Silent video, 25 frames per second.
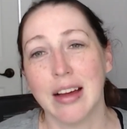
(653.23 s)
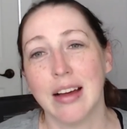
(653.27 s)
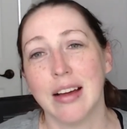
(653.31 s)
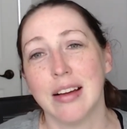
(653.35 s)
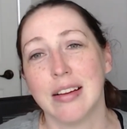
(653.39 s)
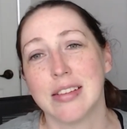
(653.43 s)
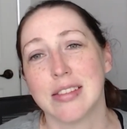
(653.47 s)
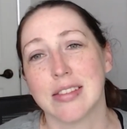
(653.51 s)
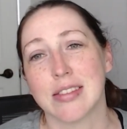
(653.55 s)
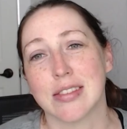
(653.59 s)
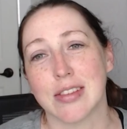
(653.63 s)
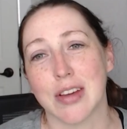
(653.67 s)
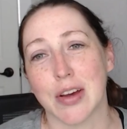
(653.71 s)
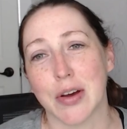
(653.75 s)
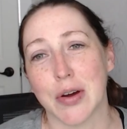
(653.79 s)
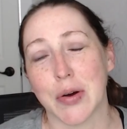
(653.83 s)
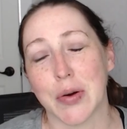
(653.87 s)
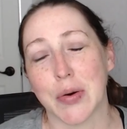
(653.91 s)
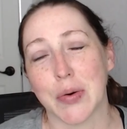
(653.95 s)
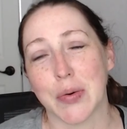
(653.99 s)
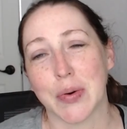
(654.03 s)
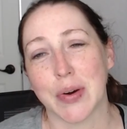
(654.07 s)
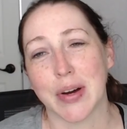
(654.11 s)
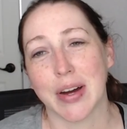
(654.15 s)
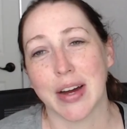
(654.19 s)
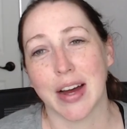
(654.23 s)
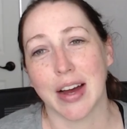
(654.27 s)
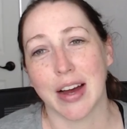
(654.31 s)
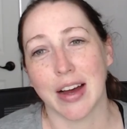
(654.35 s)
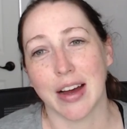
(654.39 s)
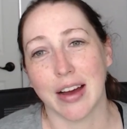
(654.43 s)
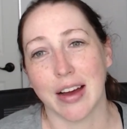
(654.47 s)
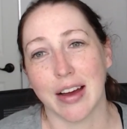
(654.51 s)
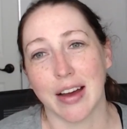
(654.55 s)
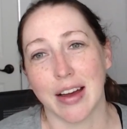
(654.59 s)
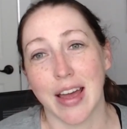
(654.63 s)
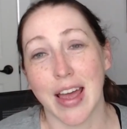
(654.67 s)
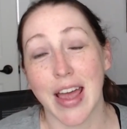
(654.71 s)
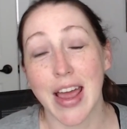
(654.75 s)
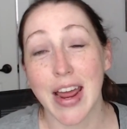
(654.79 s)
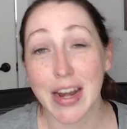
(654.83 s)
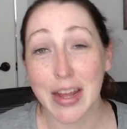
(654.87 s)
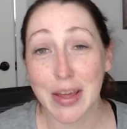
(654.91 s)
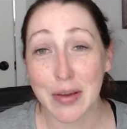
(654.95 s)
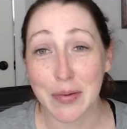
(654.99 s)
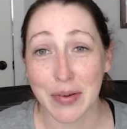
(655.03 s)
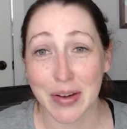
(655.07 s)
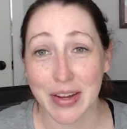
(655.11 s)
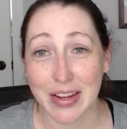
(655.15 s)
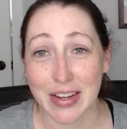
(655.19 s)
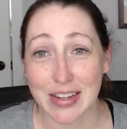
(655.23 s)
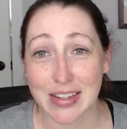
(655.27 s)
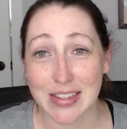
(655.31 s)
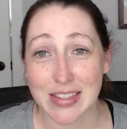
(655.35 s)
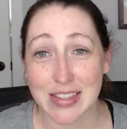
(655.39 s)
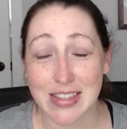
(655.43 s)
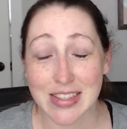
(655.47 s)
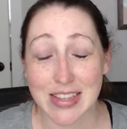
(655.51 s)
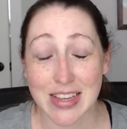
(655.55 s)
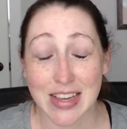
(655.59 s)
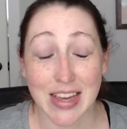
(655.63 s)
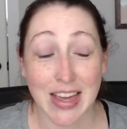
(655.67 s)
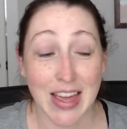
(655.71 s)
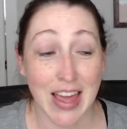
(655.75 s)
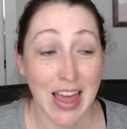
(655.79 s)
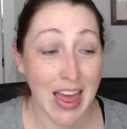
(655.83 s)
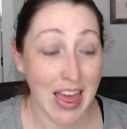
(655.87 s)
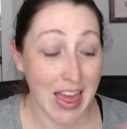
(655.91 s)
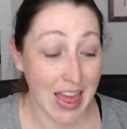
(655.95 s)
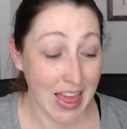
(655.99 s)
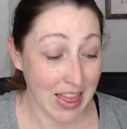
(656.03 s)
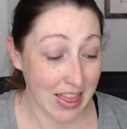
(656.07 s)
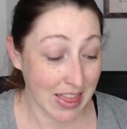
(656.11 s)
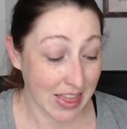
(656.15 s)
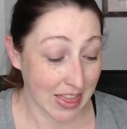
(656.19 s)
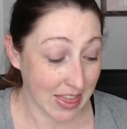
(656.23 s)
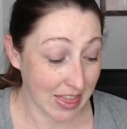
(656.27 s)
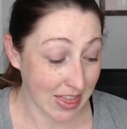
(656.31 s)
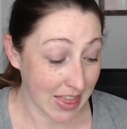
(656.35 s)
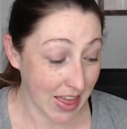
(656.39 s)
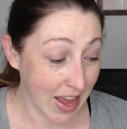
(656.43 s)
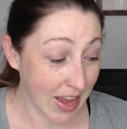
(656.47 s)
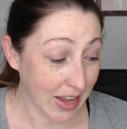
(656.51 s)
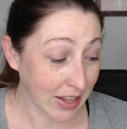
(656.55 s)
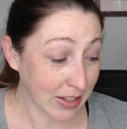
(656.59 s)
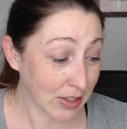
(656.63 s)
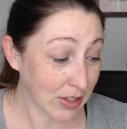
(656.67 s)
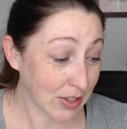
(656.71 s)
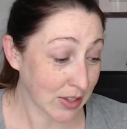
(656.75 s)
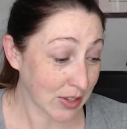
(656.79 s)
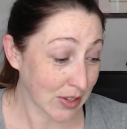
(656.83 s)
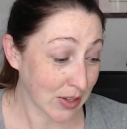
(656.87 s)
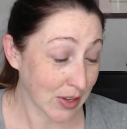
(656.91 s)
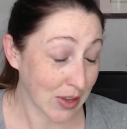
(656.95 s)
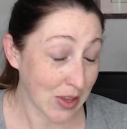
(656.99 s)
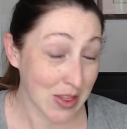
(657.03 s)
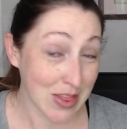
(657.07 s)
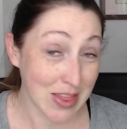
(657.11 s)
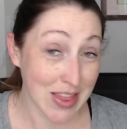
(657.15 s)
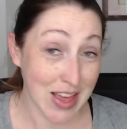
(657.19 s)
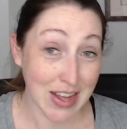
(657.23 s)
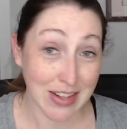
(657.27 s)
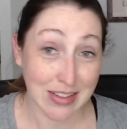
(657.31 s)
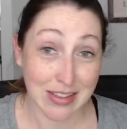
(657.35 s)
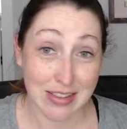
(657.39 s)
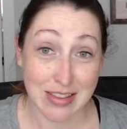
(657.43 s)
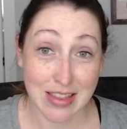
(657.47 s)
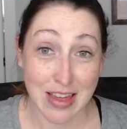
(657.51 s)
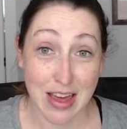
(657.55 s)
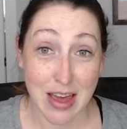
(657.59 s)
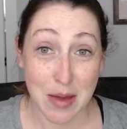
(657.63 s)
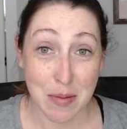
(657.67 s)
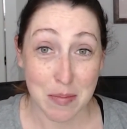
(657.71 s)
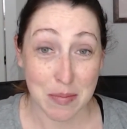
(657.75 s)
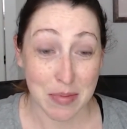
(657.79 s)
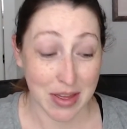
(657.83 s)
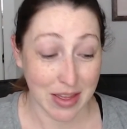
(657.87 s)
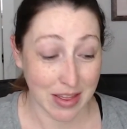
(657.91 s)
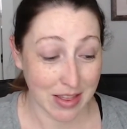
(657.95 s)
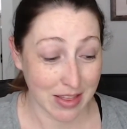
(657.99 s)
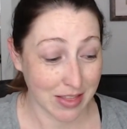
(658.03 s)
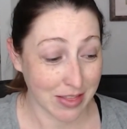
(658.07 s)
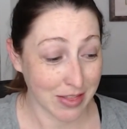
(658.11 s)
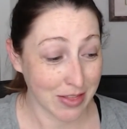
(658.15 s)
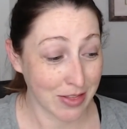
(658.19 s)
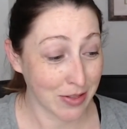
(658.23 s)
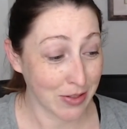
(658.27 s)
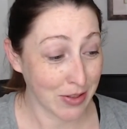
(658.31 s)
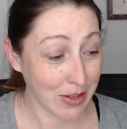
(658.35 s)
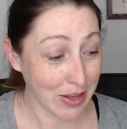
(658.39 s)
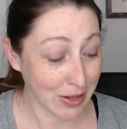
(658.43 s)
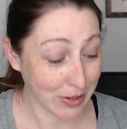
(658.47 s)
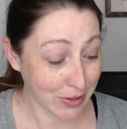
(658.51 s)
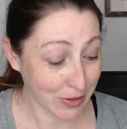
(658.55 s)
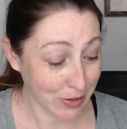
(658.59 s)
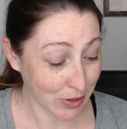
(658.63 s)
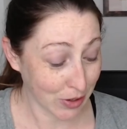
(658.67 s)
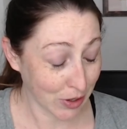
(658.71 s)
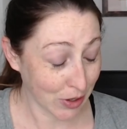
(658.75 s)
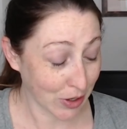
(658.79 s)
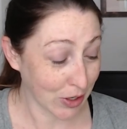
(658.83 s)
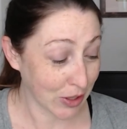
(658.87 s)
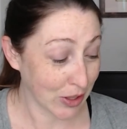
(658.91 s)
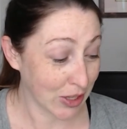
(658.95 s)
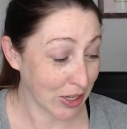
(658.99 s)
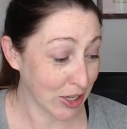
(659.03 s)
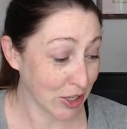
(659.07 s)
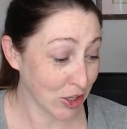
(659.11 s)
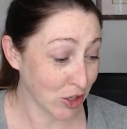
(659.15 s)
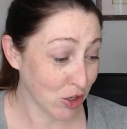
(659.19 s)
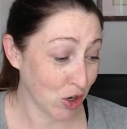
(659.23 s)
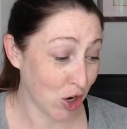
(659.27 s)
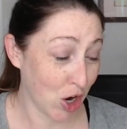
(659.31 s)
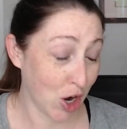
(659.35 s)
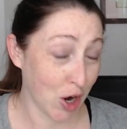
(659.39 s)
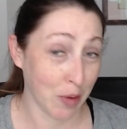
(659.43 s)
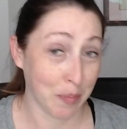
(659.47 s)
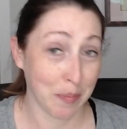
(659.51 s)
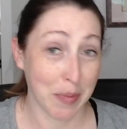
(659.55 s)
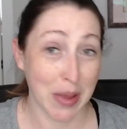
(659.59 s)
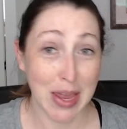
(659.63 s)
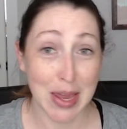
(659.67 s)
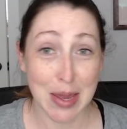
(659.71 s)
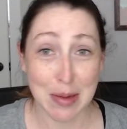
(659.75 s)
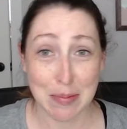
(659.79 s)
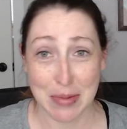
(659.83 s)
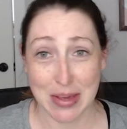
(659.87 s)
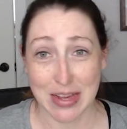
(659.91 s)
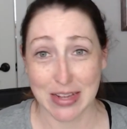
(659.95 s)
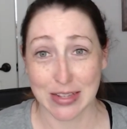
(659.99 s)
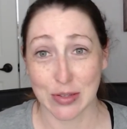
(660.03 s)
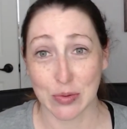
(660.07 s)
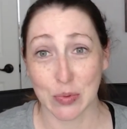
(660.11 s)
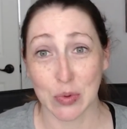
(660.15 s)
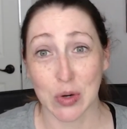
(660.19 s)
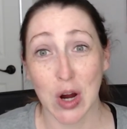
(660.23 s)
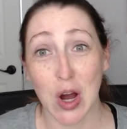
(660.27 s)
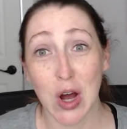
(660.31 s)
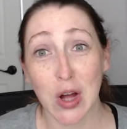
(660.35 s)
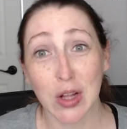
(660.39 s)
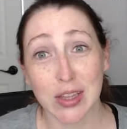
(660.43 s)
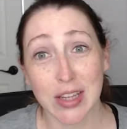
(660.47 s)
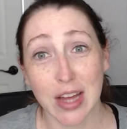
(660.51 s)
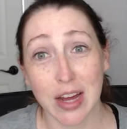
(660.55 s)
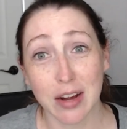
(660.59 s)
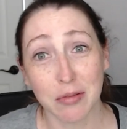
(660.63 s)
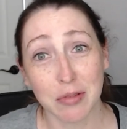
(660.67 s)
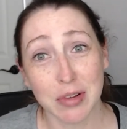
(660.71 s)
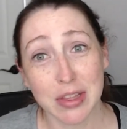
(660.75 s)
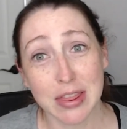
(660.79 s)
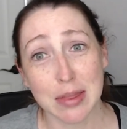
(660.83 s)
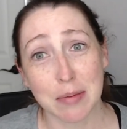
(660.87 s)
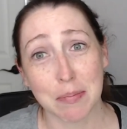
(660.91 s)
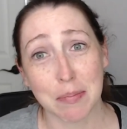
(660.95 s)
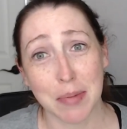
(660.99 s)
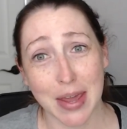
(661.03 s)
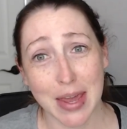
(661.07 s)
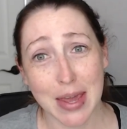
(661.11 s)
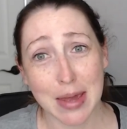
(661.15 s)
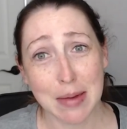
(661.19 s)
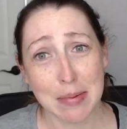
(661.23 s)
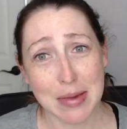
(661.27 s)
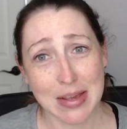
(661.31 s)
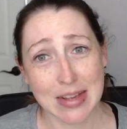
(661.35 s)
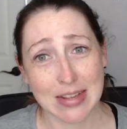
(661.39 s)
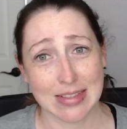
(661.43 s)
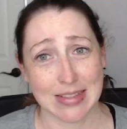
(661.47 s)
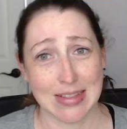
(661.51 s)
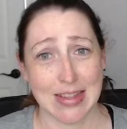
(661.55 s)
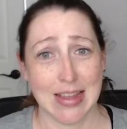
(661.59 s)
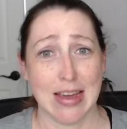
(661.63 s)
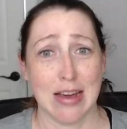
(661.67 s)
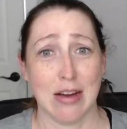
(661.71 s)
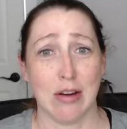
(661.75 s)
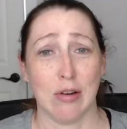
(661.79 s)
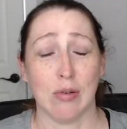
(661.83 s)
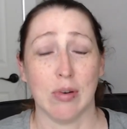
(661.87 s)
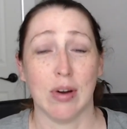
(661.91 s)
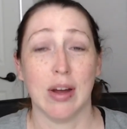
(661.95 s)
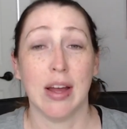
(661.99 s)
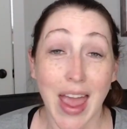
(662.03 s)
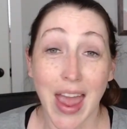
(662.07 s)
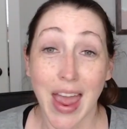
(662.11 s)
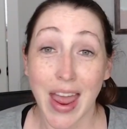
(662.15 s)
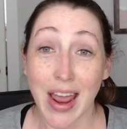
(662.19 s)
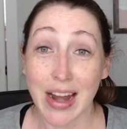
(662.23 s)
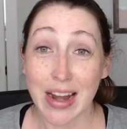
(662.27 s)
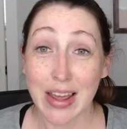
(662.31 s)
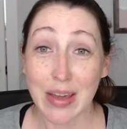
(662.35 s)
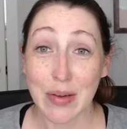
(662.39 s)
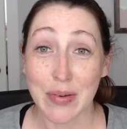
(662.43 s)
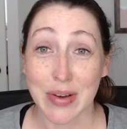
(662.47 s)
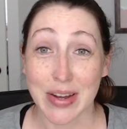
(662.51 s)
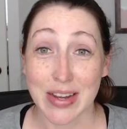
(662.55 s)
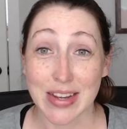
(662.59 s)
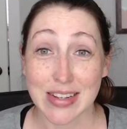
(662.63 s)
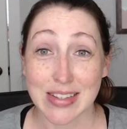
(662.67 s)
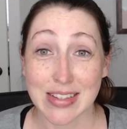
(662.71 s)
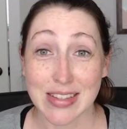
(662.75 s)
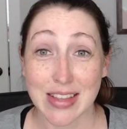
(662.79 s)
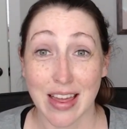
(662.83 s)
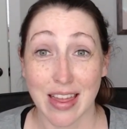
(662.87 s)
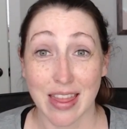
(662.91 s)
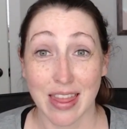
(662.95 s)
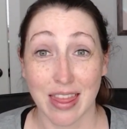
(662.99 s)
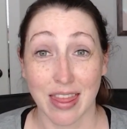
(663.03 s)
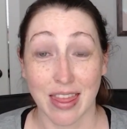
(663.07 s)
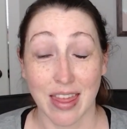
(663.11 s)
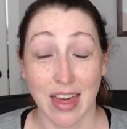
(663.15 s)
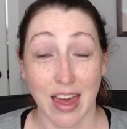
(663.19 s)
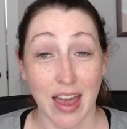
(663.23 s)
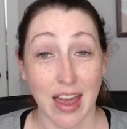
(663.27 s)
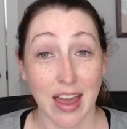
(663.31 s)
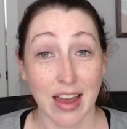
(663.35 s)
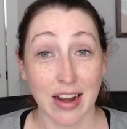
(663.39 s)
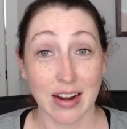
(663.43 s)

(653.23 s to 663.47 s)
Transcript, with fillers: So, uh, anyways, that's that's them. These are these are our babies. We're all done with the babies now anyways, that